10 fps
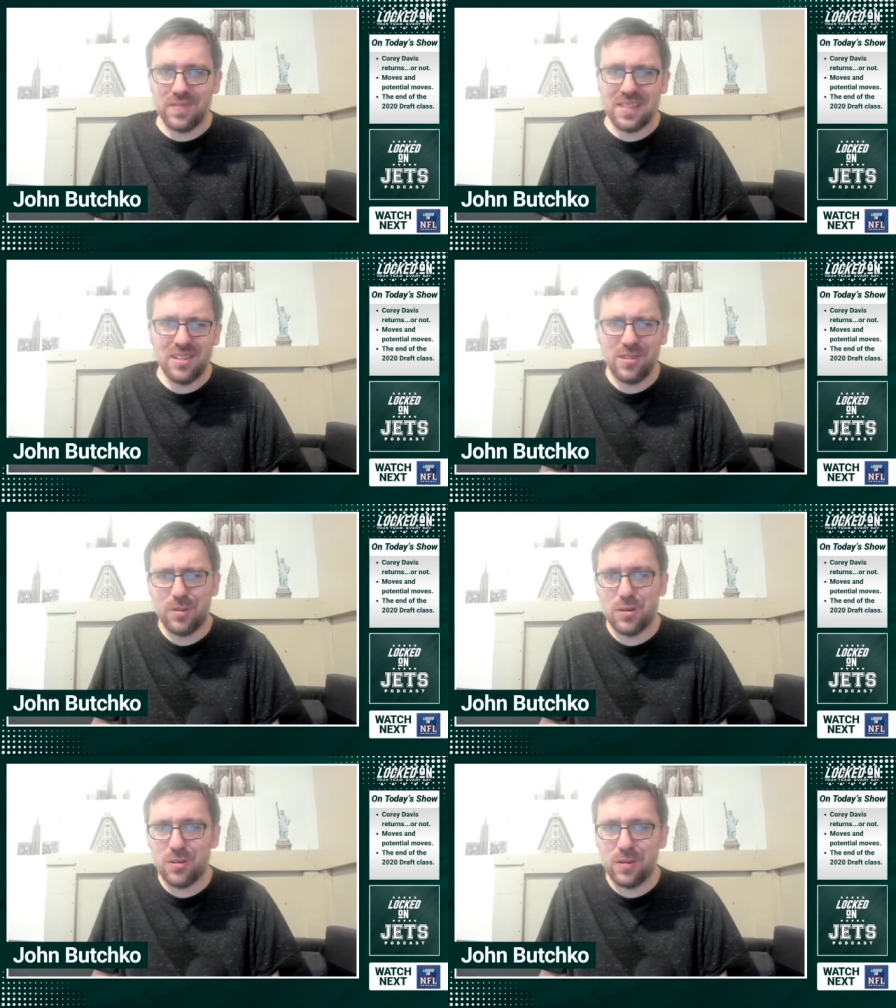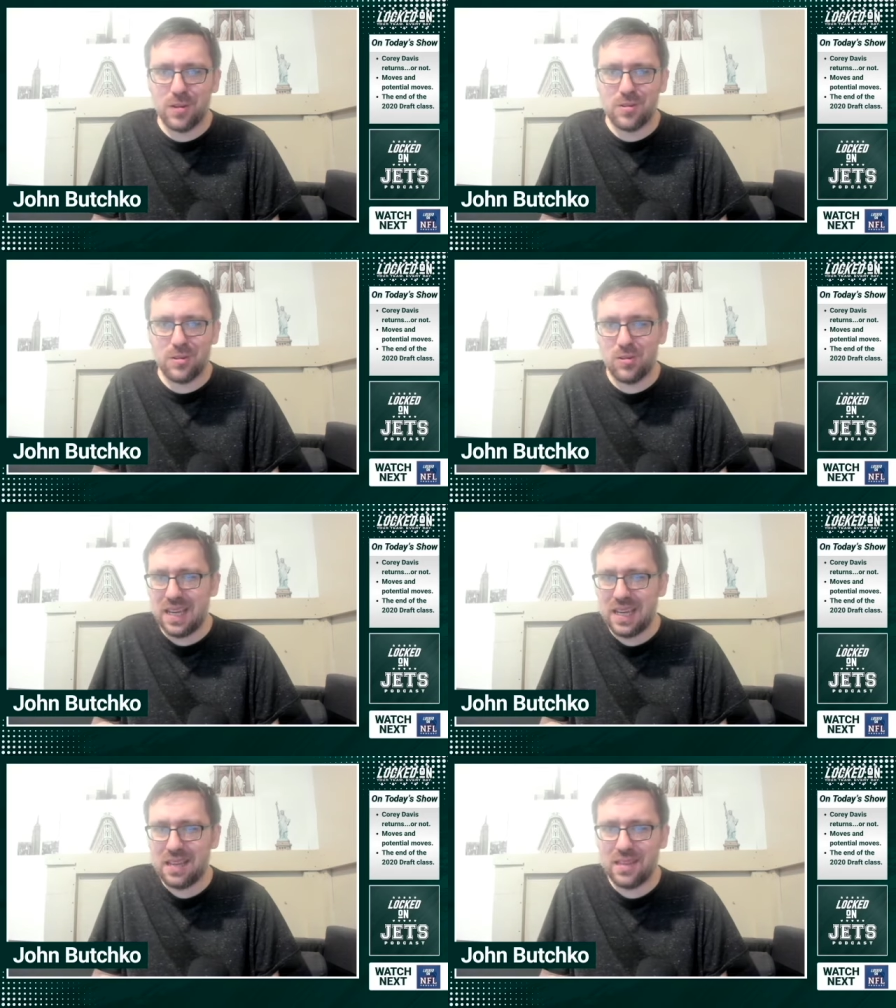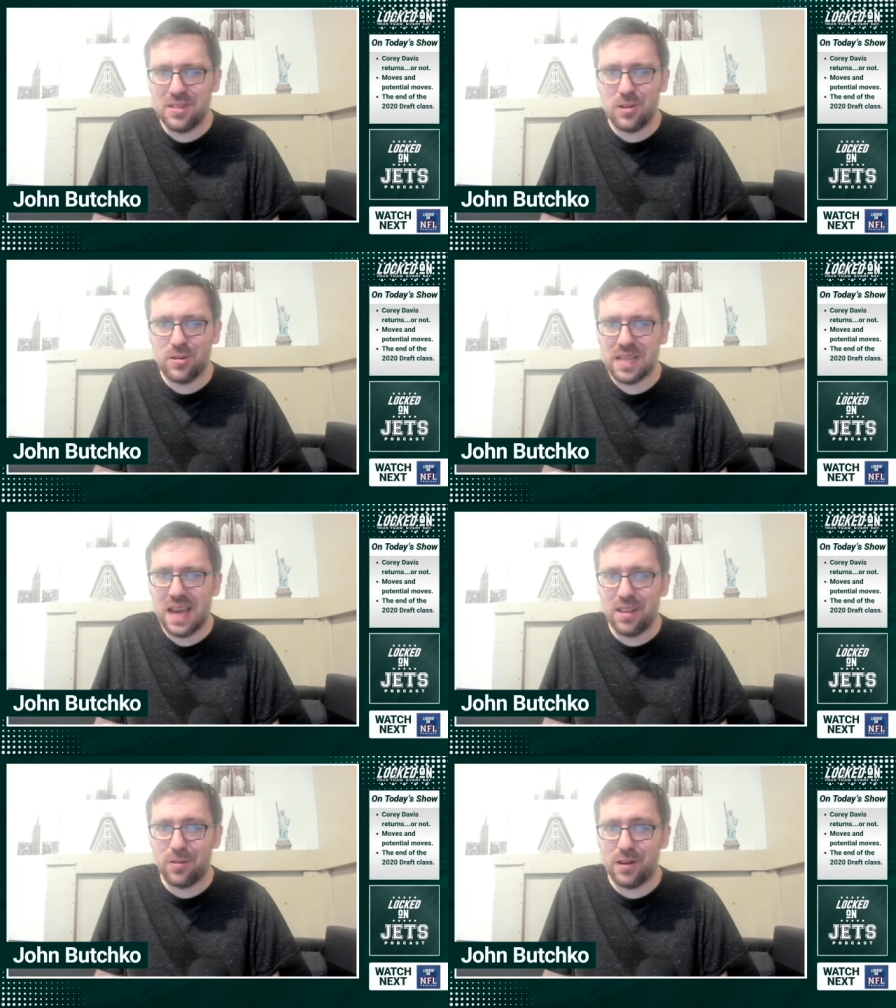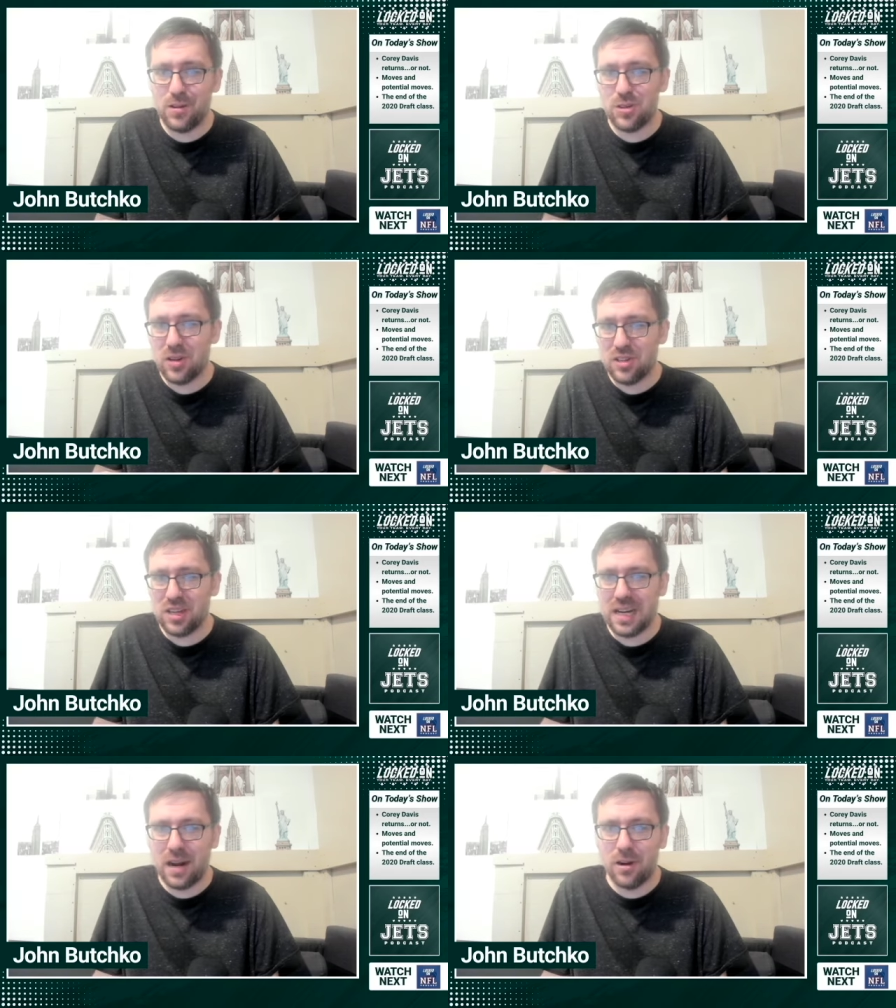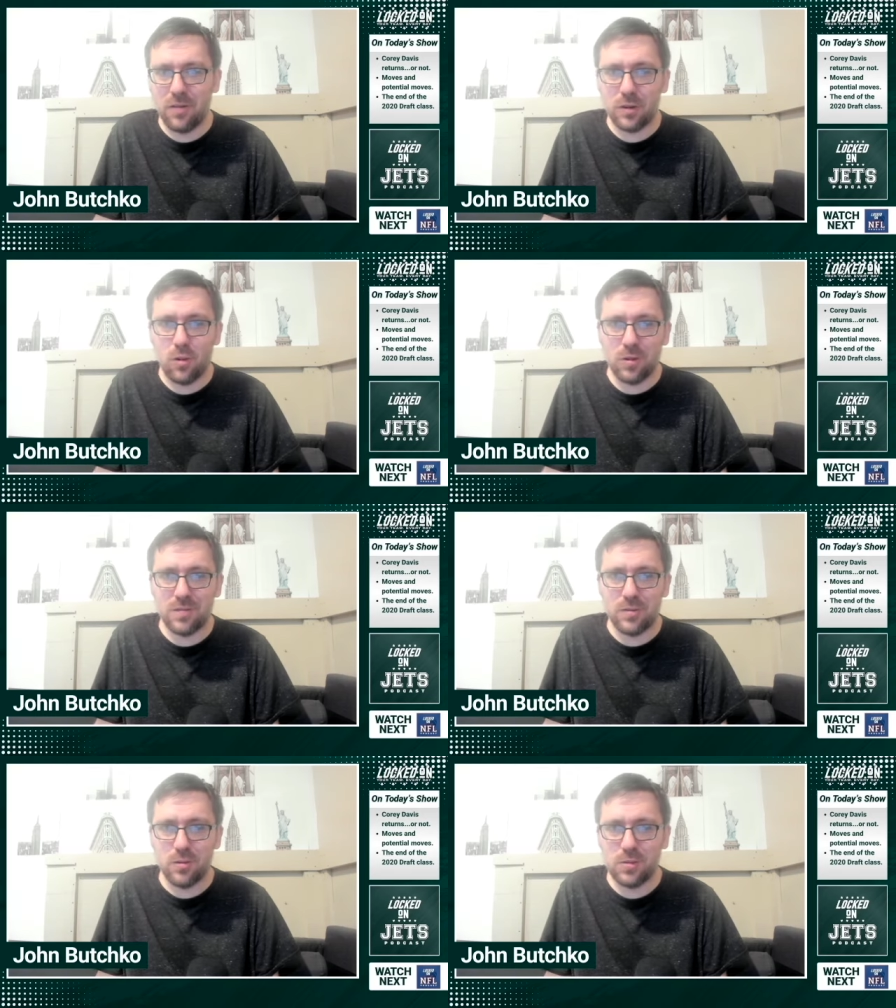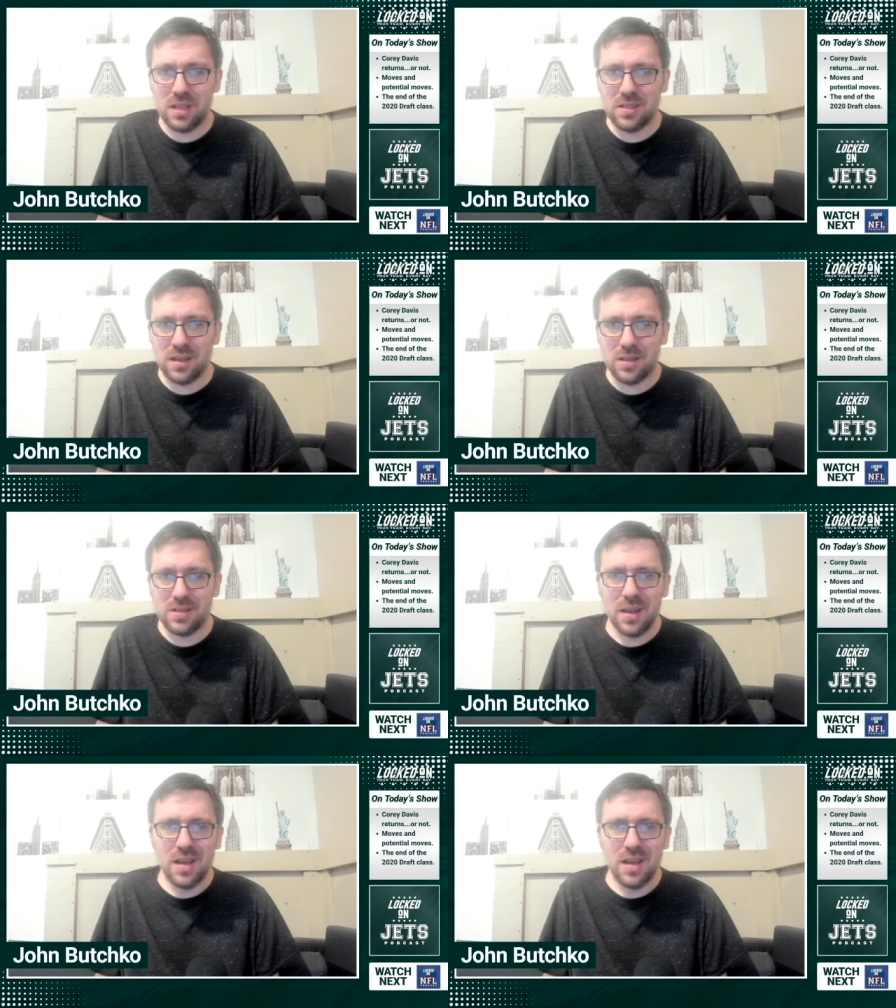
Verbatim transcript: Essentially what you're doing you're you're taking this year's salary and you're stretching it out over the course of two seasons.